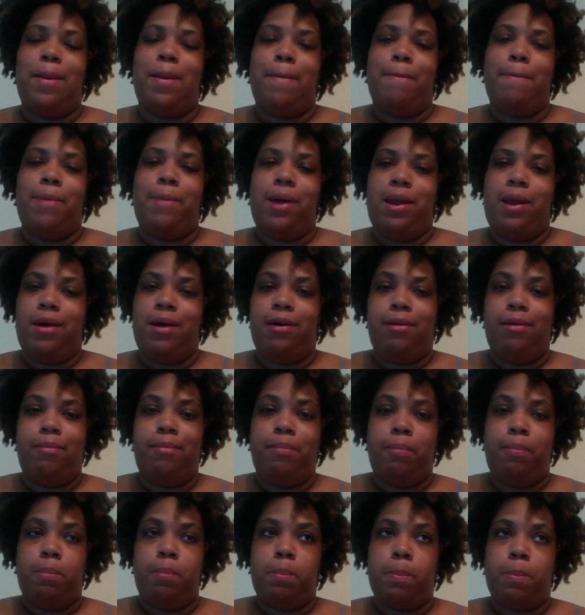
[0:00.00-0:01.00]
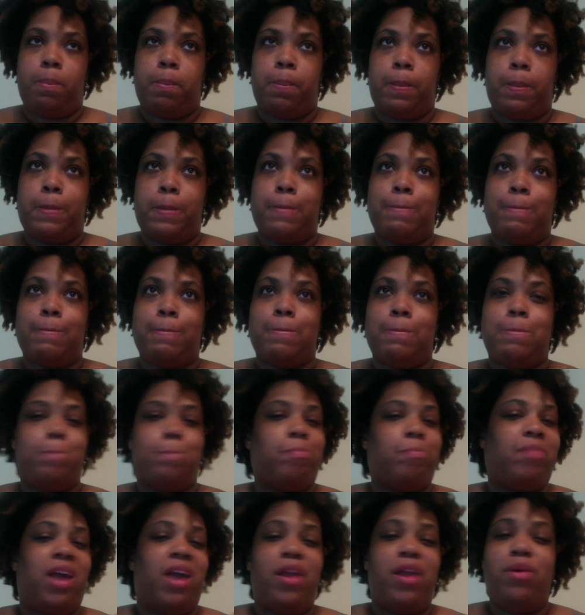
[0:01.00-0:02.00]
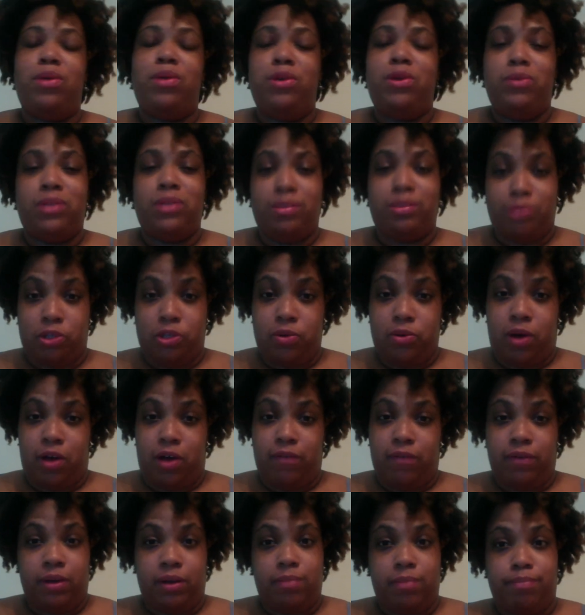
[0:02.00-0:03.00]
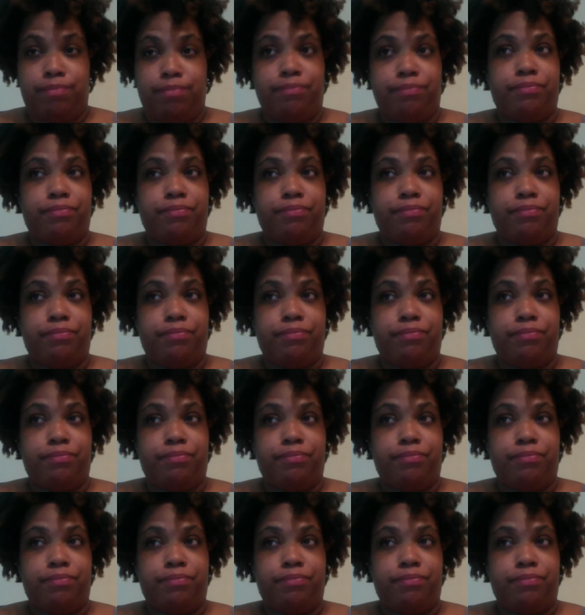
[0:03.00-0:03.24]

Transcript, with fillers: but um, I don't use them too often.